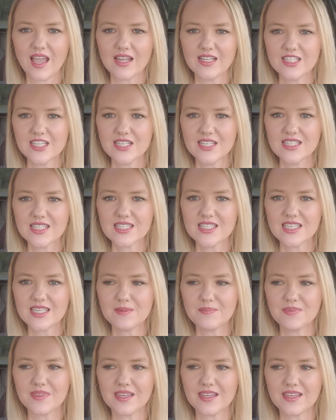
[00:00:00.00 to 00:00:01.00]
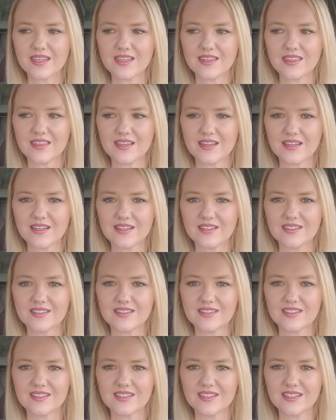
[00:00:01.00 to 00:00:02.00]
just keep thinking that
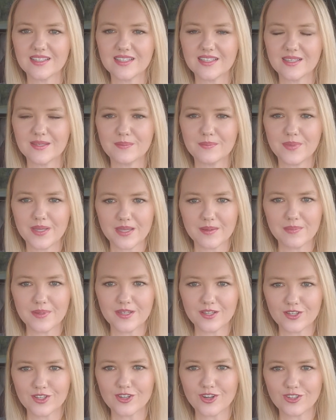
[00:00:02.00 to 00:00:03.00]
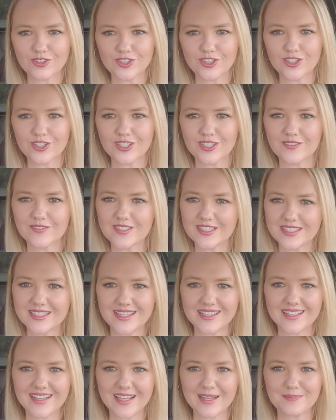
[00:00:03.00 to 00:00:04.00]
it may be a good alternative to
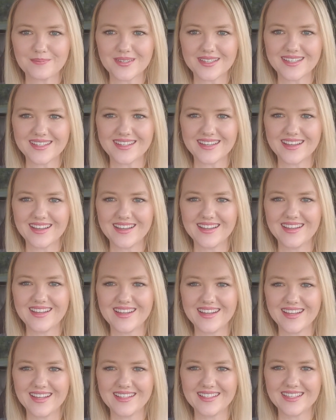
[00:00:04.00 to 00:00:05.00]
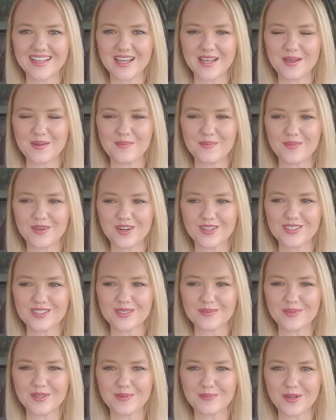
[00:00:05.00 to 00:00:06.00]
tent camping and or
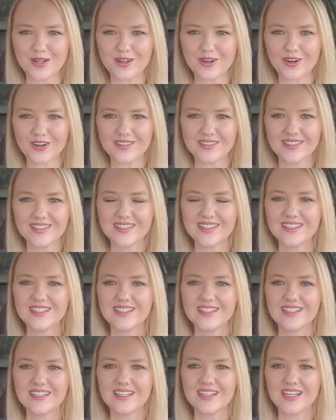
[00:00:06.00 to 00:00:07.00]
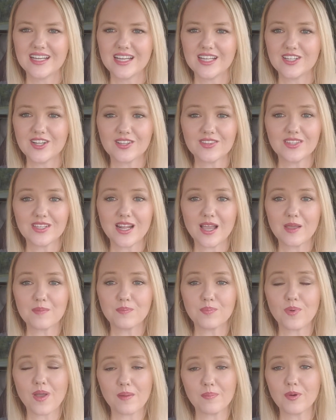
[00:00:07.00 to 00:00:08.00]
sleeping in my car. And not that
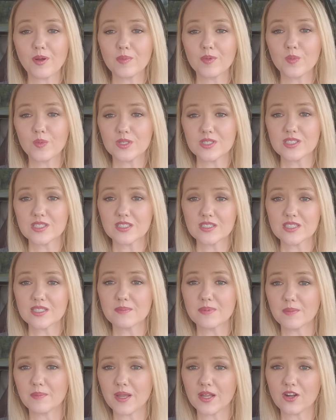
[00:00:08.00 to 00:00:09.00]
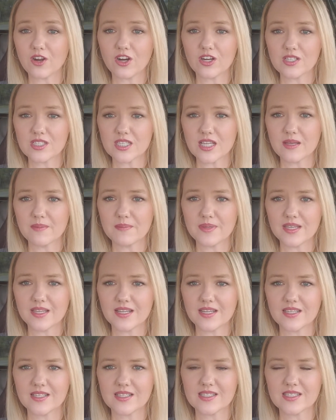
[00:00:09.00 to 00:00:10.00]
I probably will still sleep in my car some,
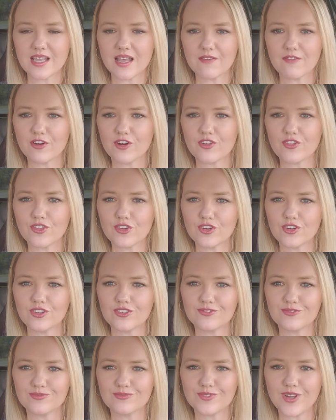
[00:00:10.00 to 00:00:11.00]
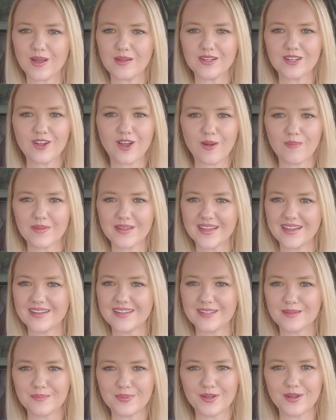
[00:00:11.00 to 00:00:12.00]
because I've heard they're kind of
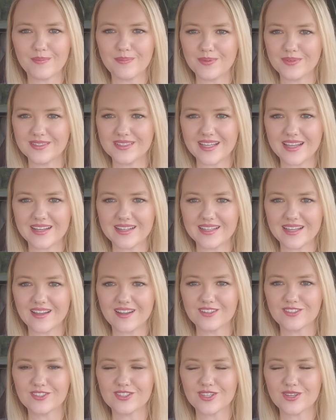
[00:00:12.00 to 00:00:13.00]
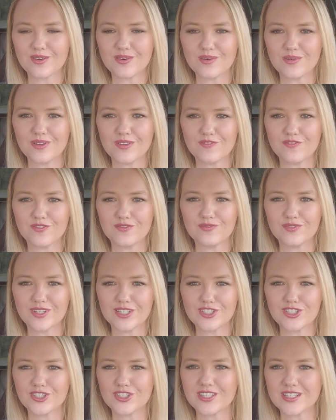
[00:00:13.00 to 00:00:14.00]
complicated to put up and take down. So
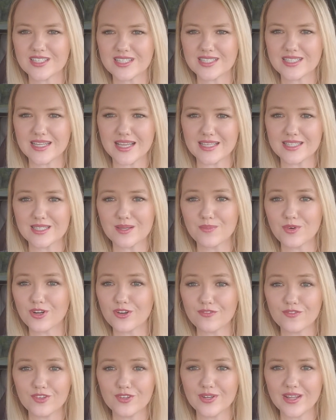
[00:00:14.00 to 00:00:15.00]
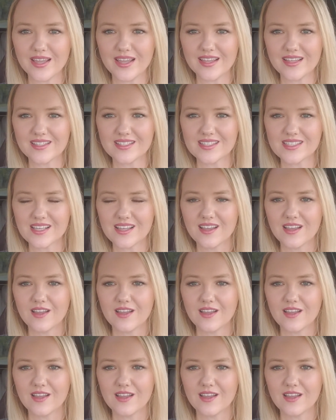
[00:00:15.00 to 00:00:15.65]
unless you're going to stay somewhere a few days,